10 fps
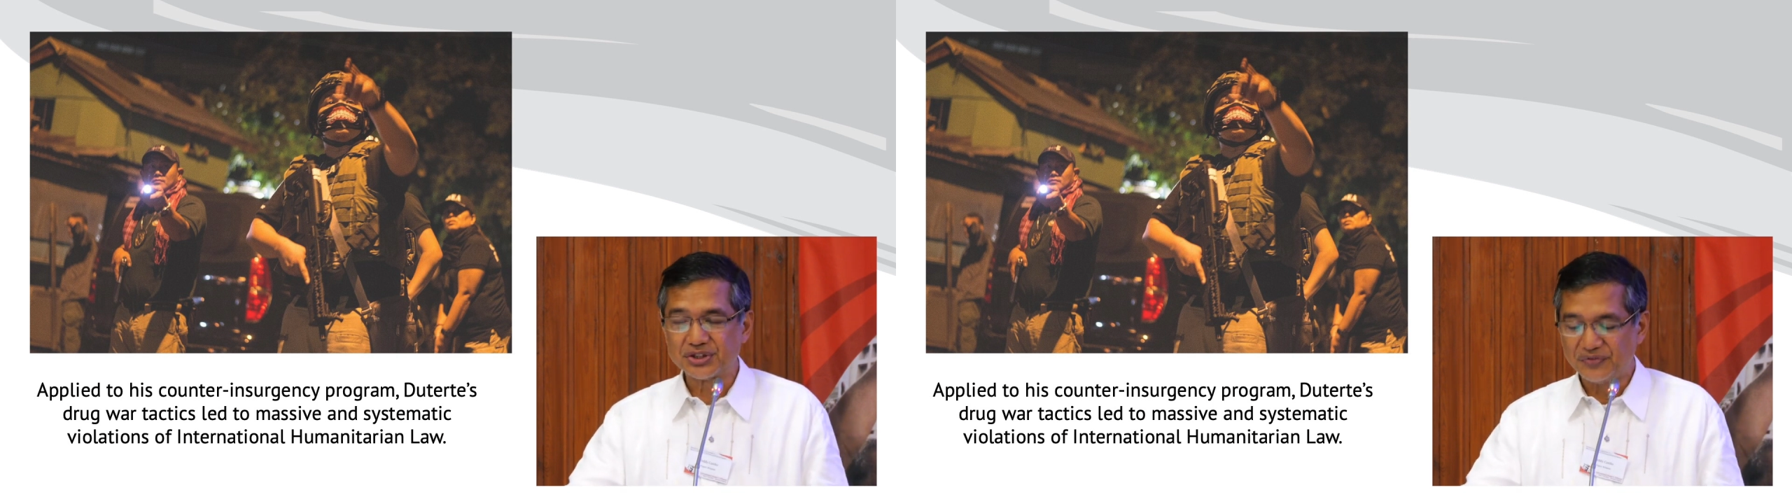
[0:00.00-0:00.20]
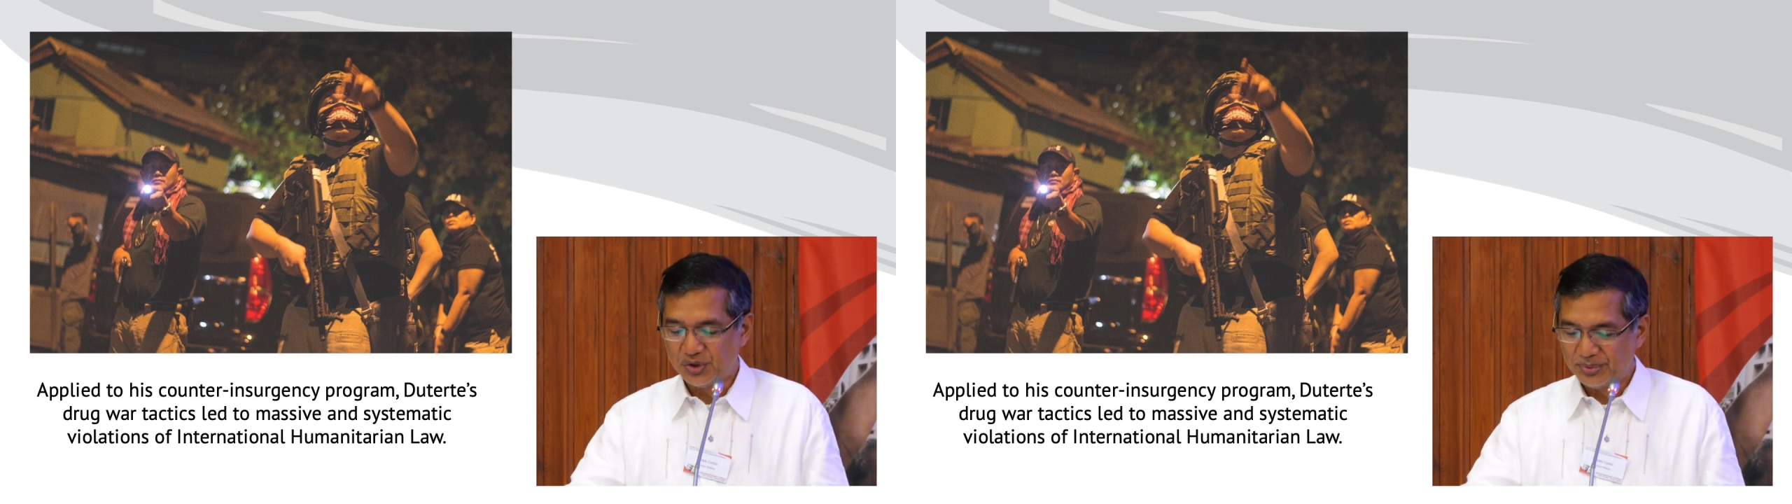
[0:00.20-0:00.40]

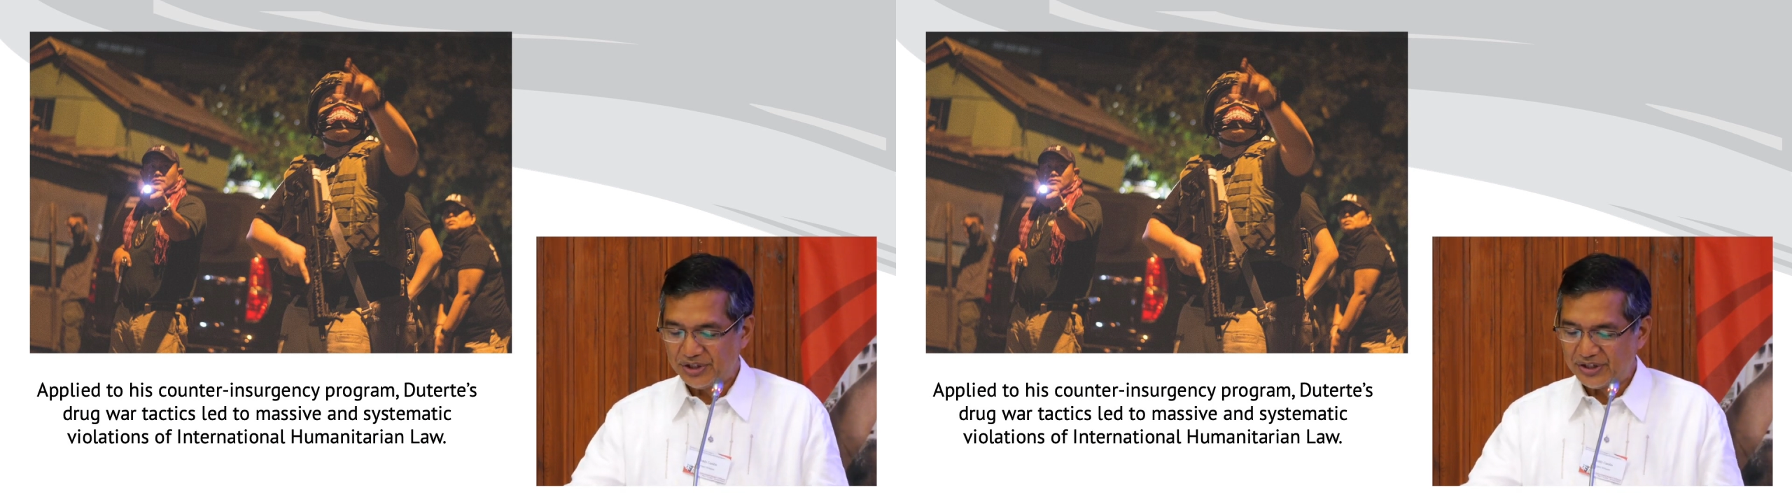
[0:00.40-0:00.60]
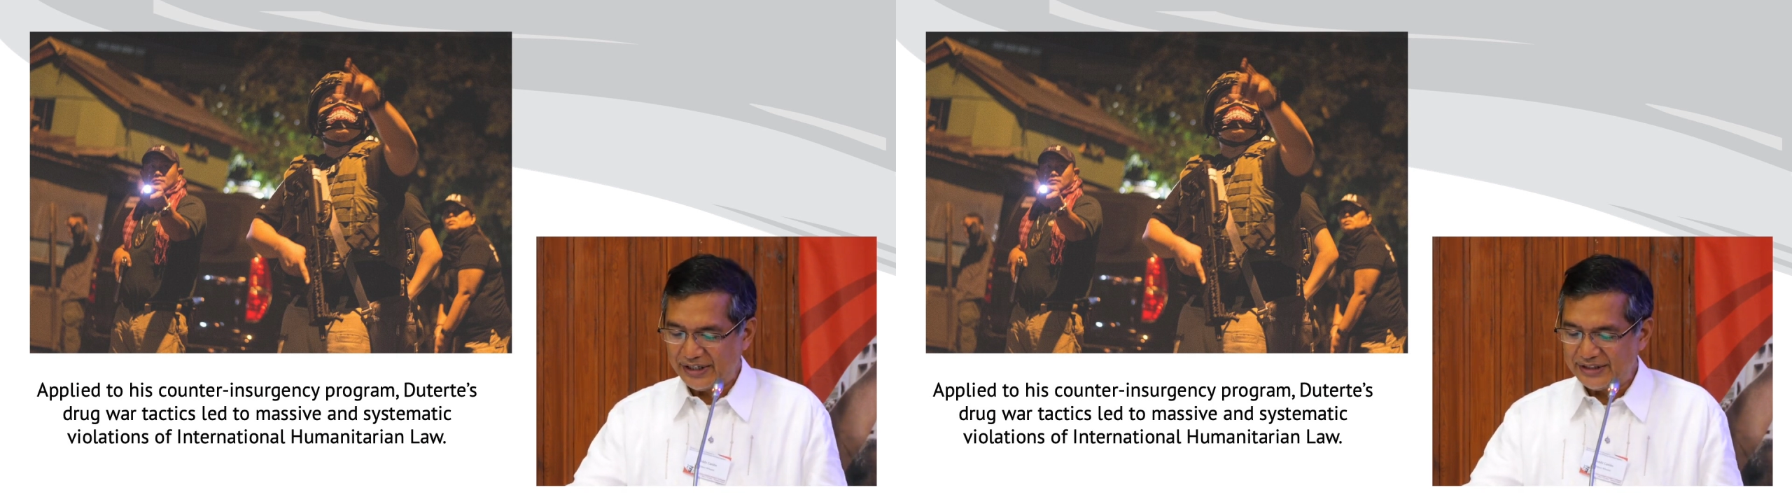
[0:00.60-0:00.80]
of human
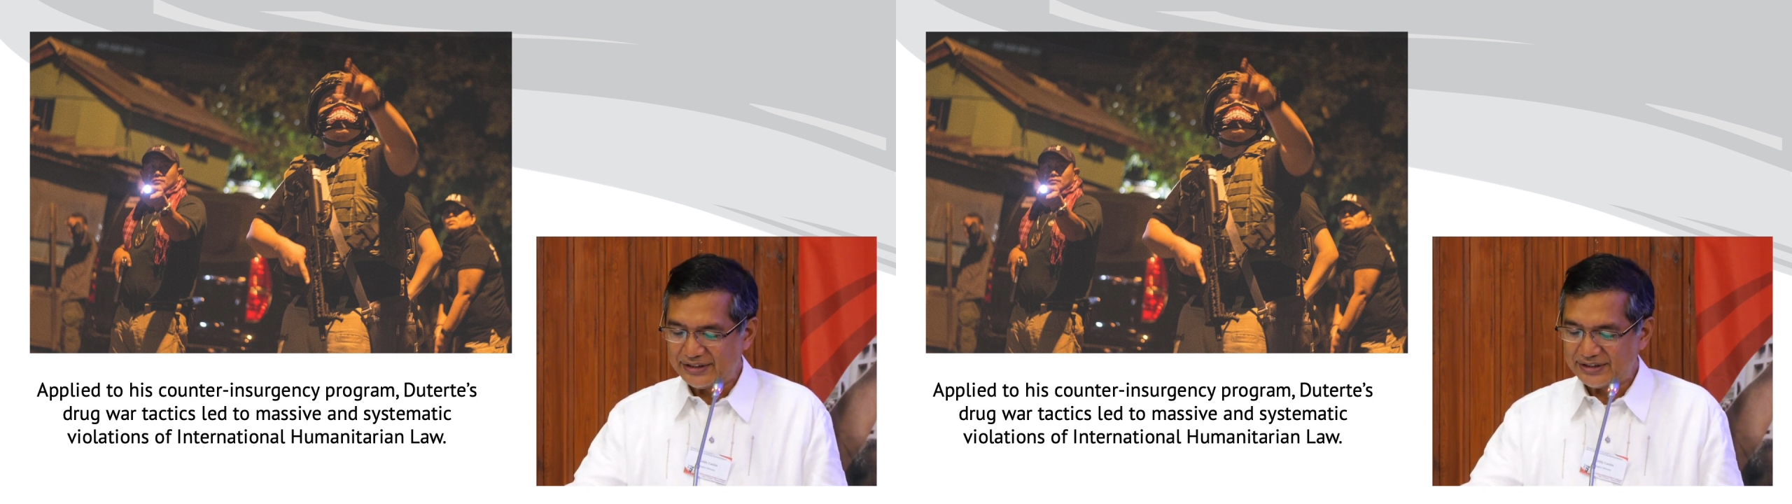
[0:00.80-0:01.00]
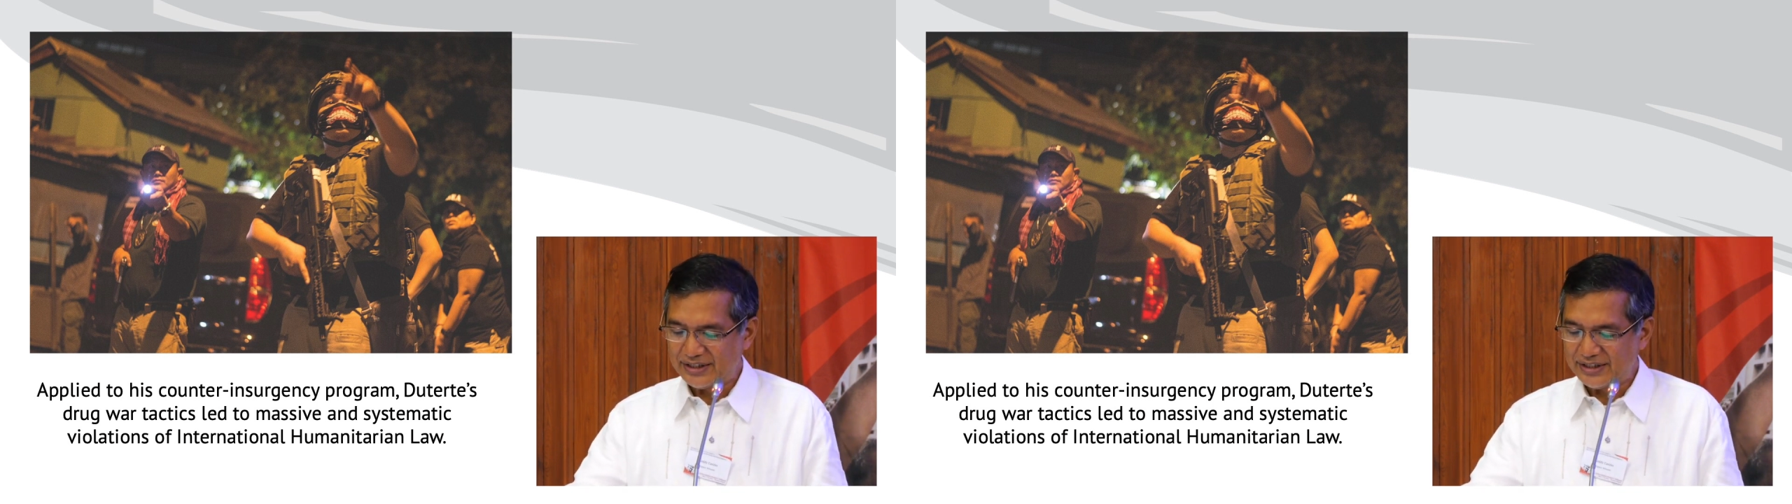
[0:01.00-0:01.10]
rights